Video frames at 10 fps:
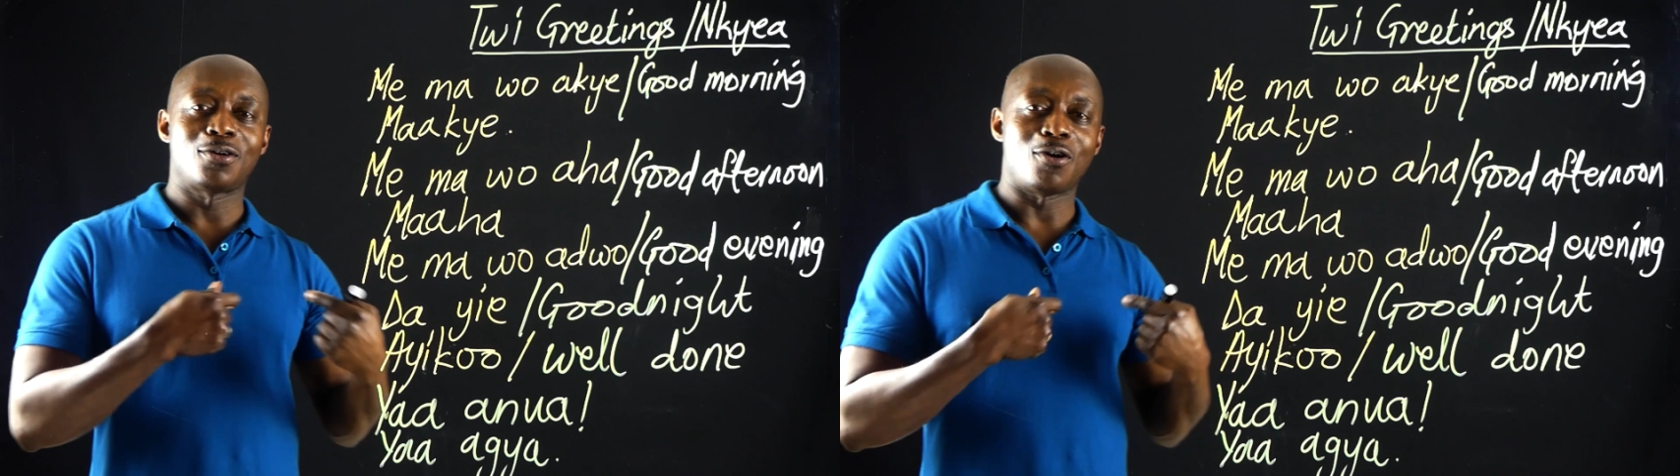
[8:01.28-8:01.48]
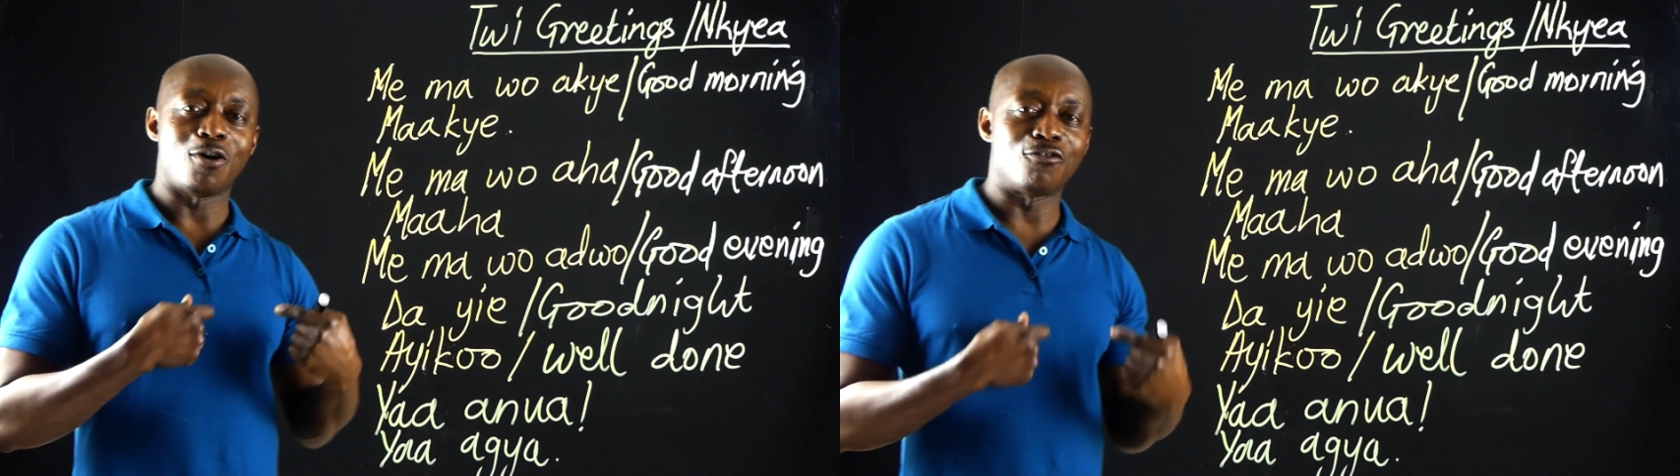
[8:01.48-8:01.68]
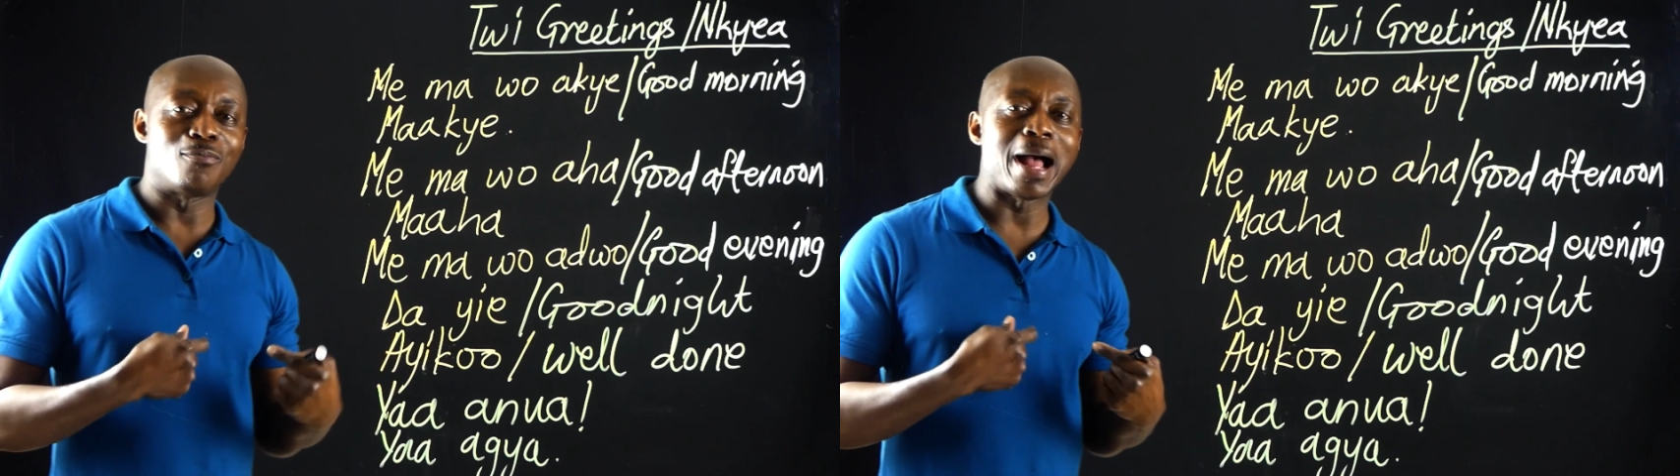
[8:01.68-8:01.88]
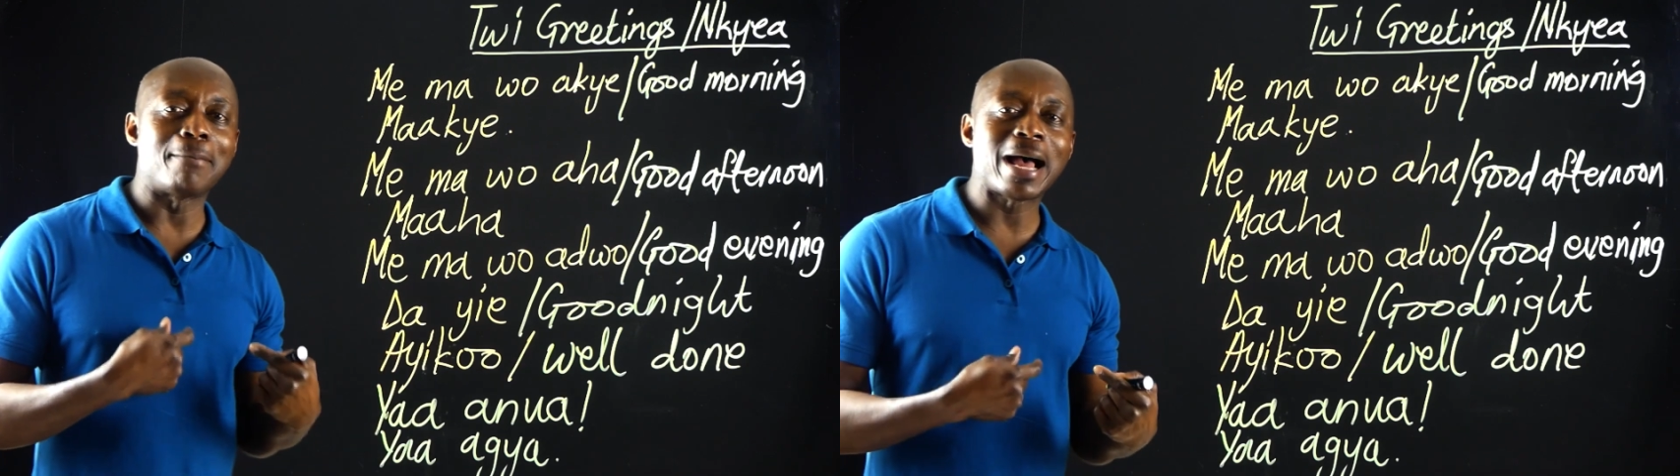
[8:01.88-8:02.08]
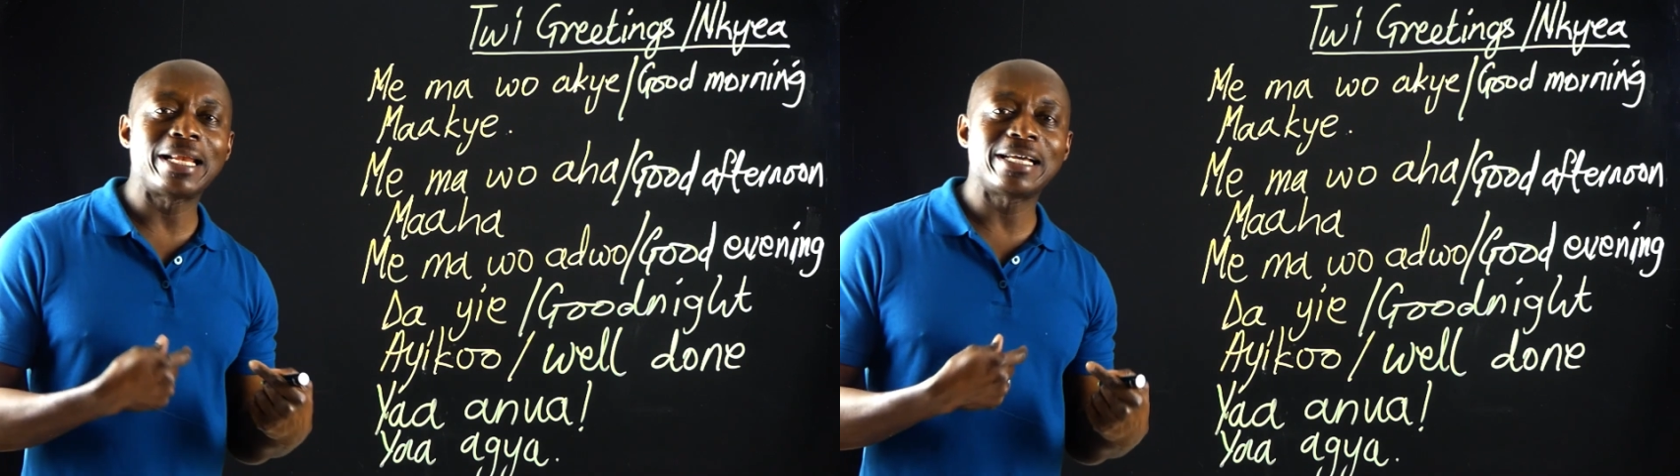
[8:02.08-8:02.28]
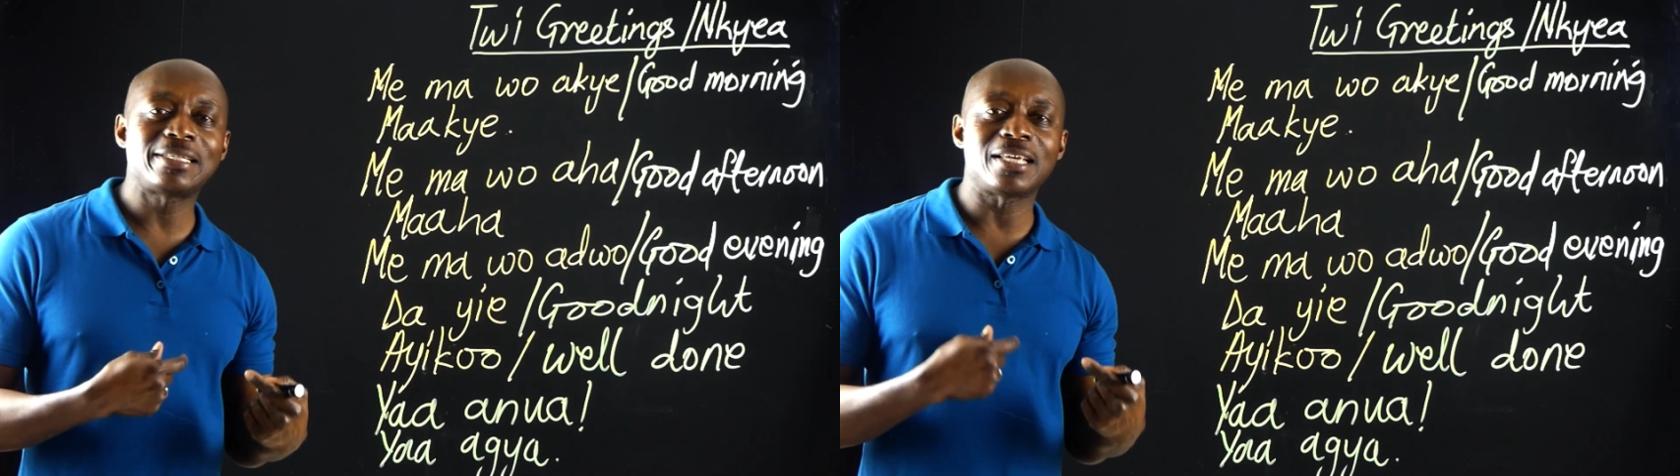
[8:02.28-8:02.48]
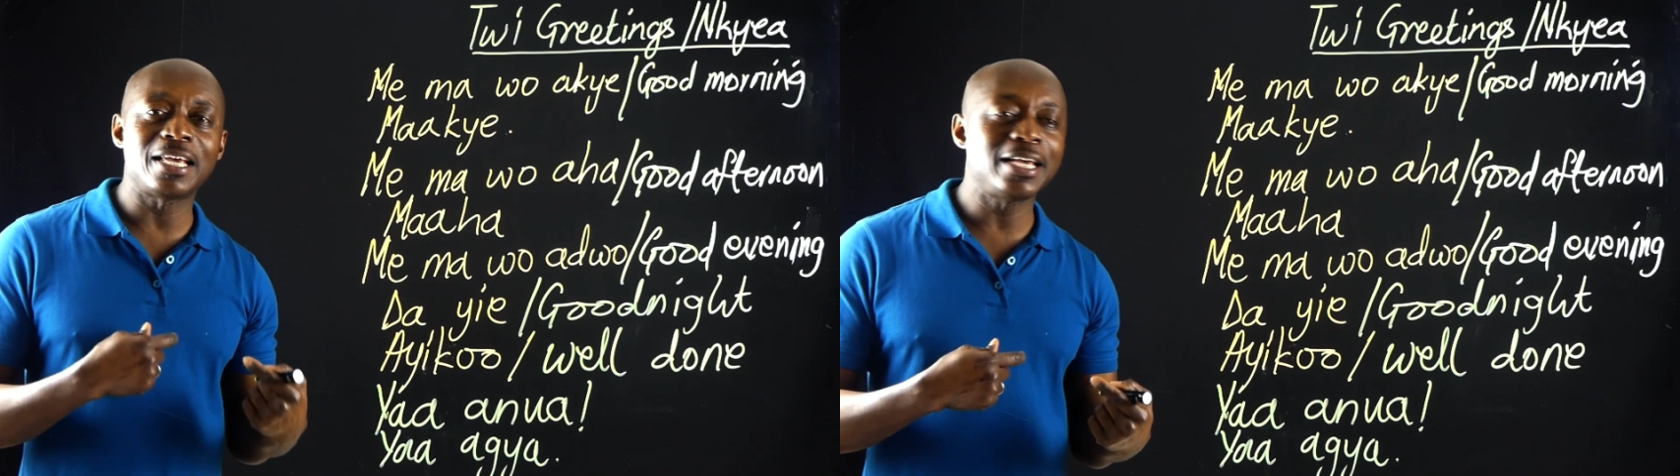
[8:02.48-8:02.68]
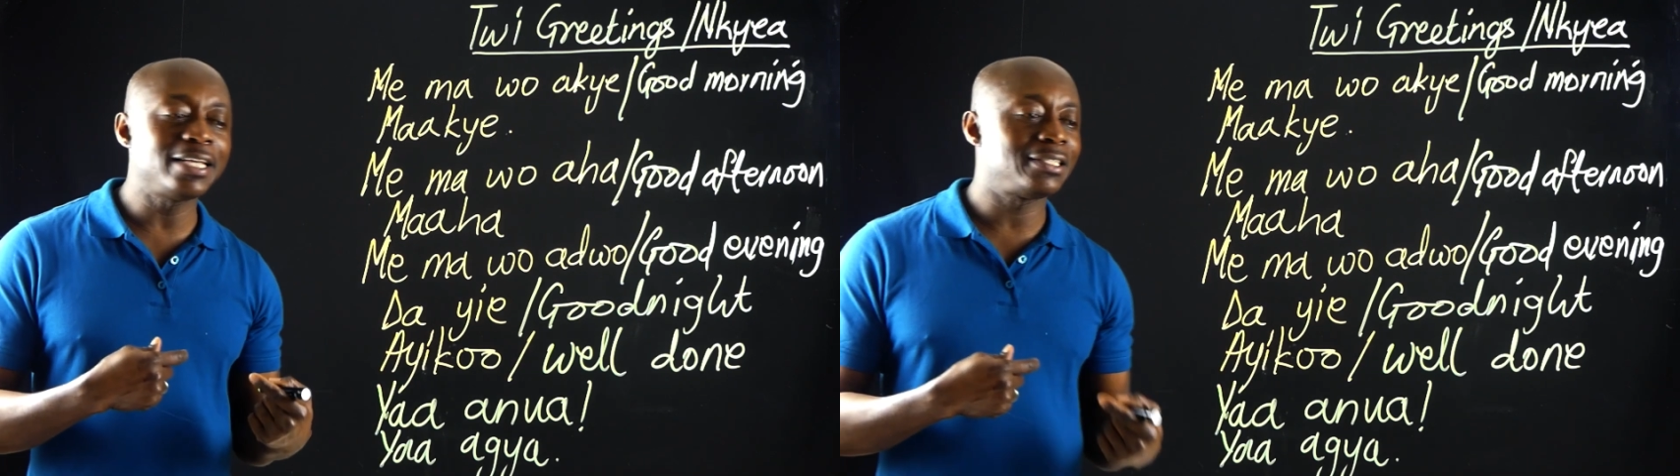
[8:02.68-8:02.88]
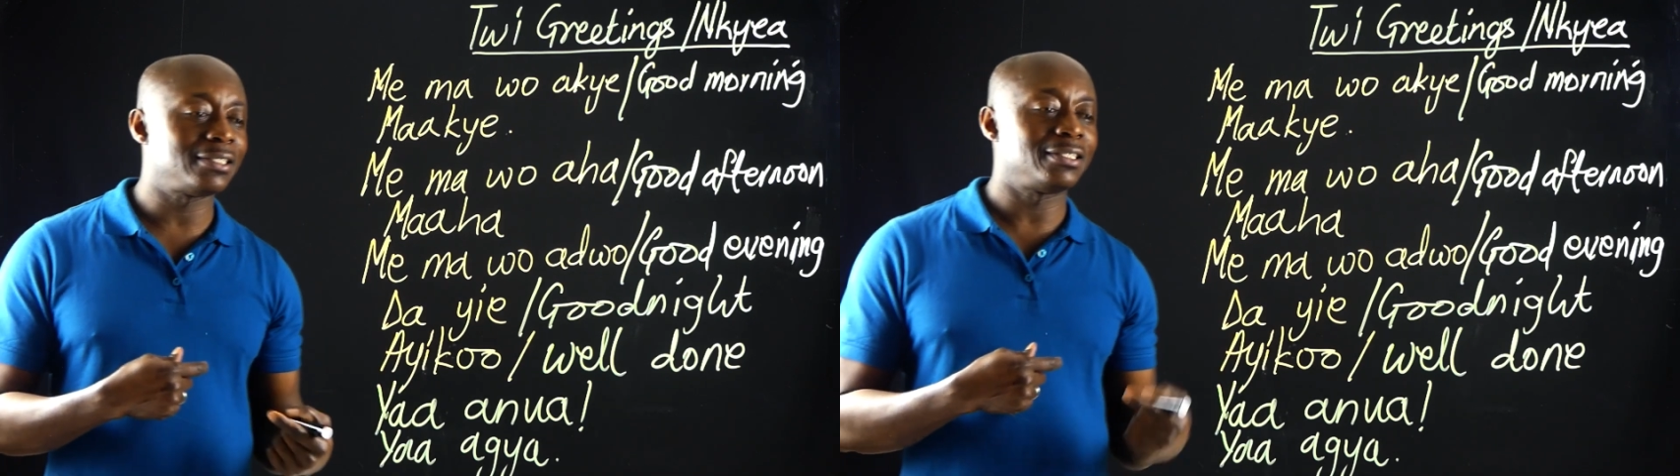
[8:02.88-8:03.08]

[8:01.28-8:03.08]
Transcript: of my mother's age,